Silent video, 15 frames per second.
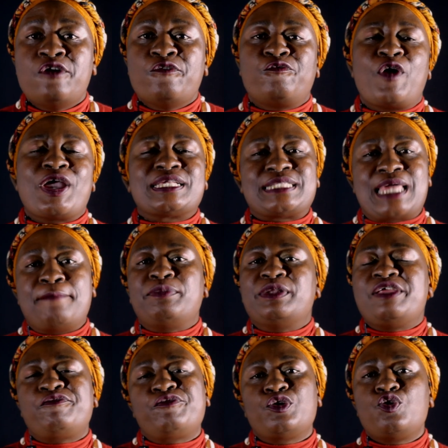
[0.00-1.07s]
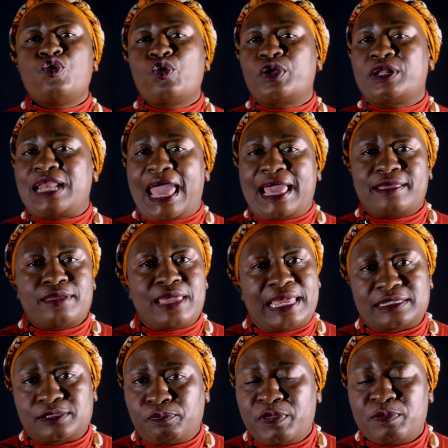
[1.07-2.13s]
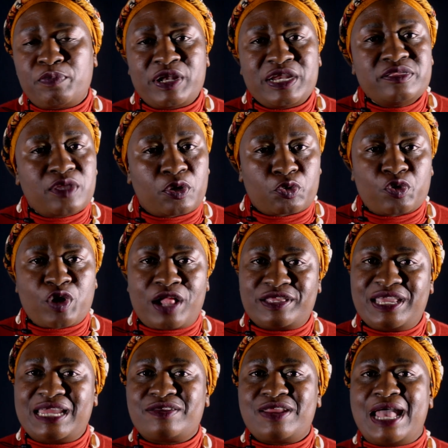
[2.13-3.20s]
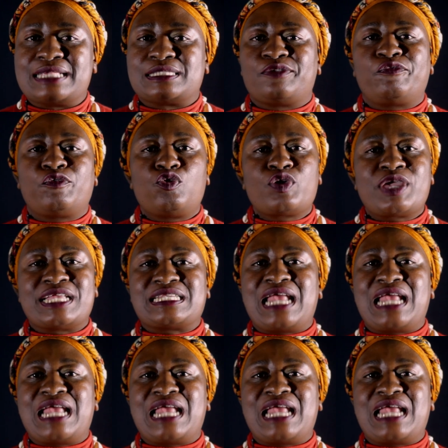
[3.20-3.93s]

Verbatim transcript: for example if you look like at people in the rural areas if you look at